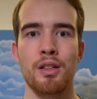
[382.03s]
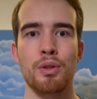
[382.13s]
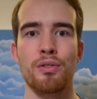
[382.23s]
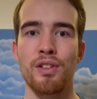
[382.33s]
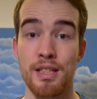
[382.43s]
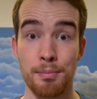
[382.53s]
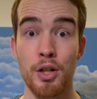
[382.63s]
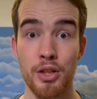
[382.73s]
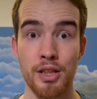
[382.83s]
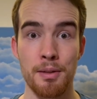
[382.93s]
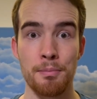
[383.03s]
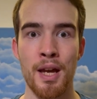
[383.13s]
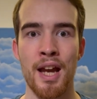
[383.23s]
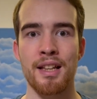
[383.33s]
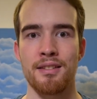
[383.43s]
to have less market
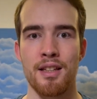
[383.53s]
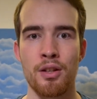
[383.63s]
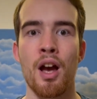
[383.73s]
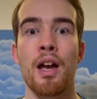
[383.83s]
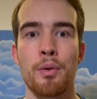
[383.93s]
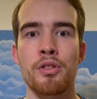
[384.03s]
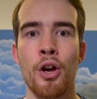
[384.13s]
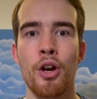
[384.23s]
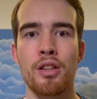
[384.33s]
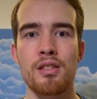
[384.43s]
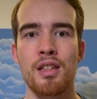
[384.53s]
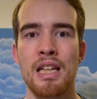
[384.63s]
impact and thus higher returns,